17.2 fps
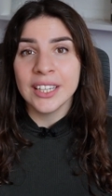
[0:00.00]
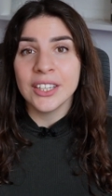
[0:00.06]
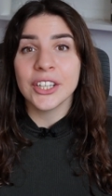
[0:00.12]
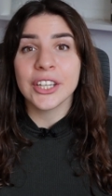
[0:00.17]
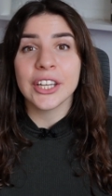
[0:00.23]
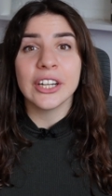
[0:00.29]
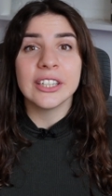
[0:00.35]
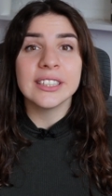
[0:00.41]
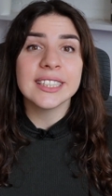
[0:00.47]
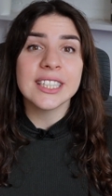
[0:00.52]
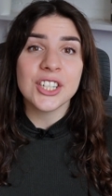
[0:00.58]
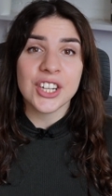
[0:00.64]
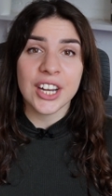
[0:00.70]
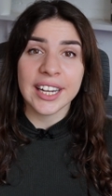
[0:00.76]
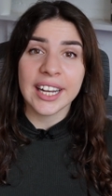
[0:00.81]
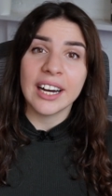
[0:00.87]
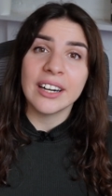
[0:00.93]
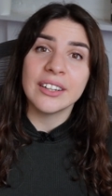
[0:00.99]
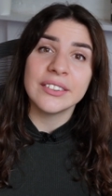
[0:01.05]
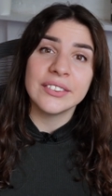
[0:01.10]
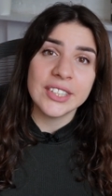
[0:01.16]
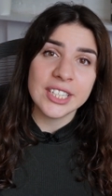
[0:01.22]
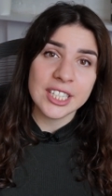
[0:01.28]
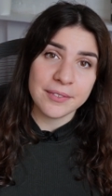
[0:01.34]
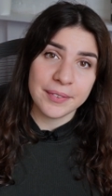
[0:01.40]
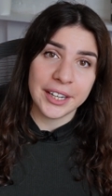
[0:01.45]
you can also check out
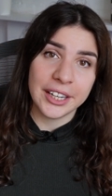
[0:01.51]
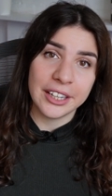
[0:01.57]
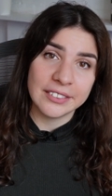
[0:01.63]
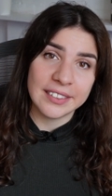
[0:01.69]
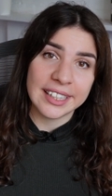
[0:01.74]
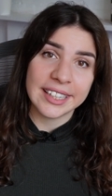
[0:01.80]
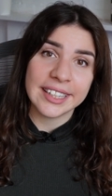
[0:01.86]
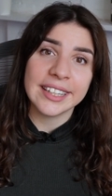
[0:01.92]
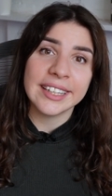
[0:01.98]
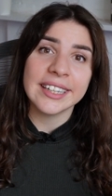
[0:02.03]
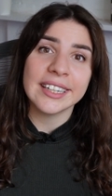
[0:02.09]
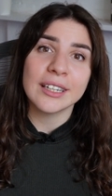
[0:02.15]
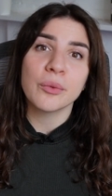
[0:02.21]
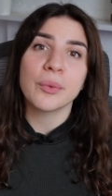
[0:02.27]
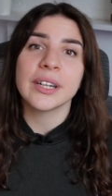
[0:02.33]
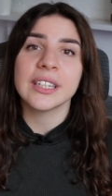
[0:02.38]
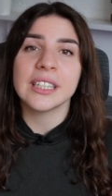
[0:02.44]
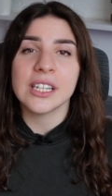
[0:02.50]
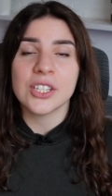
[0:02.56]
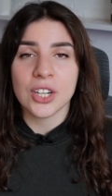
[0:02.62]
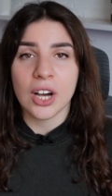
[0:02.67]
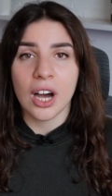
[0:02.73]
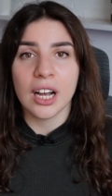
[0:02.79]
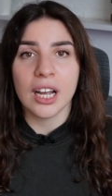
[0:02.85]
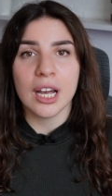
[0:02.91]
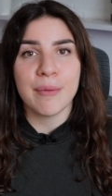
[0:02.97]
this video link here where I
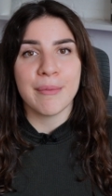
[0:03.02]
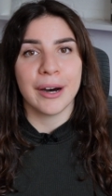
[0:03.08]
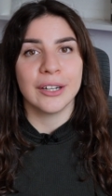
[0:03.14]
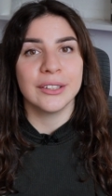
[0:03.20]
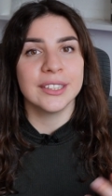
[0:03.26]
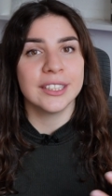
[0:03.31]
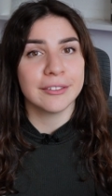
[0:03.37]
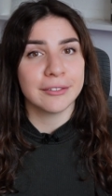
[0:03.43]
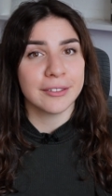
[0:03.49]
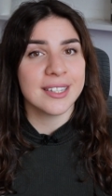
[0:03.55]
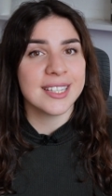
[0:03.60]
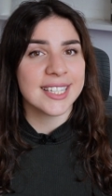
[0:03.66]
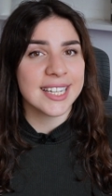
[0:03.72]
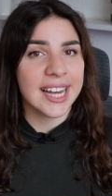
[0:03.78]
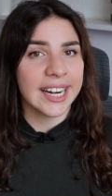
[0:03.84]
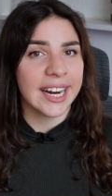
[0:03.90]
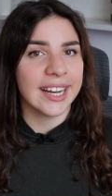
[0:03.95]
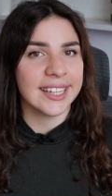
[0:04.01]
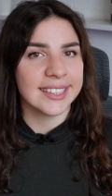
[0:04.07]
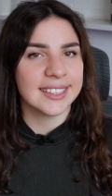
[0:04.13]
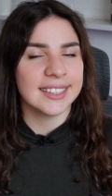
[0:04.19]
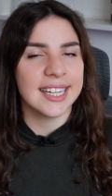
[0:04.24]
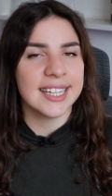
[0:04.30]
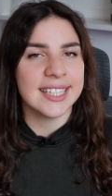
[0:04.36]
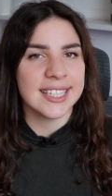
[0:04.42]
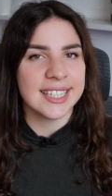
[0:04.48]
talk about different side
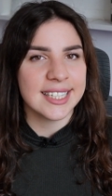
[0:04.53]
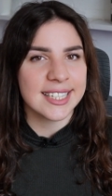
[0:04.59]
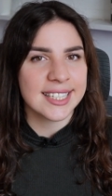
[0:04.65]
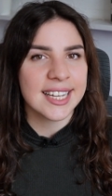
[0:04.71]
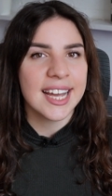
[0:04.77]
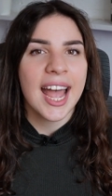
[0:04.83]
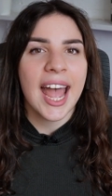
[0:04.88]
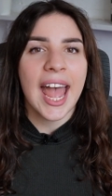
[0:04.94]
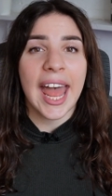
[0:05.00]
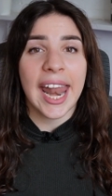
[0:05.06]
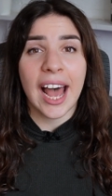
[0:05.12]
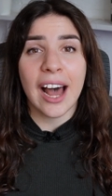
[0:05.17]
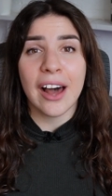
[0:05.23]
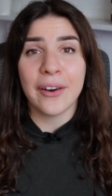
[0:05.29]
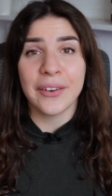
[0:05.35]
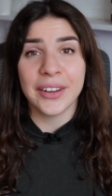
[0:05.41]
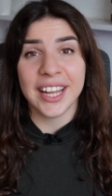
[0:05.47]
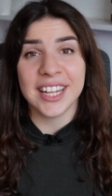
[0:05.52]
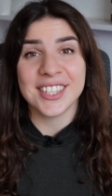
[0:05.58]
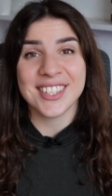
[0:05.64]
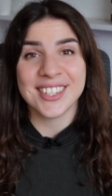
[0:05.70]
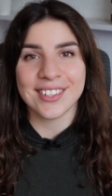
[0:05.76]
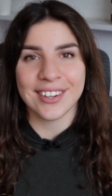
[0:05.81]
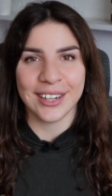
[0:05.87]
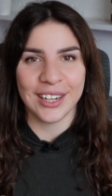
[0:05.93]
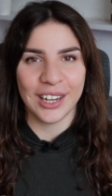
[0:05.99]
hustle ideas and how to get
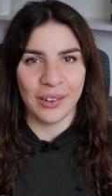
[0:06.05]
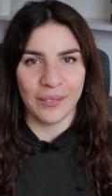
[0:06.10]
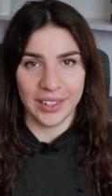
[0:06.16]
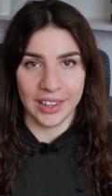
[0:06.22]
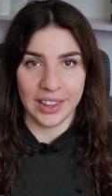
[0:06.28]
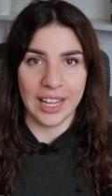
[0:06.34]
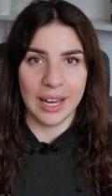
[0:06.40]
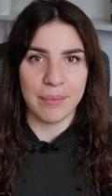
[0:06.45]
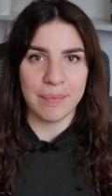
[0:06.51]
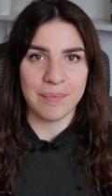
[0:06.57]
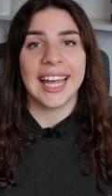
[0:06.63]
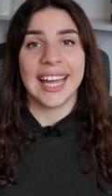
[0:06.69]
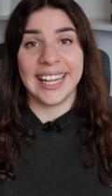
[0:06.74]
started with them.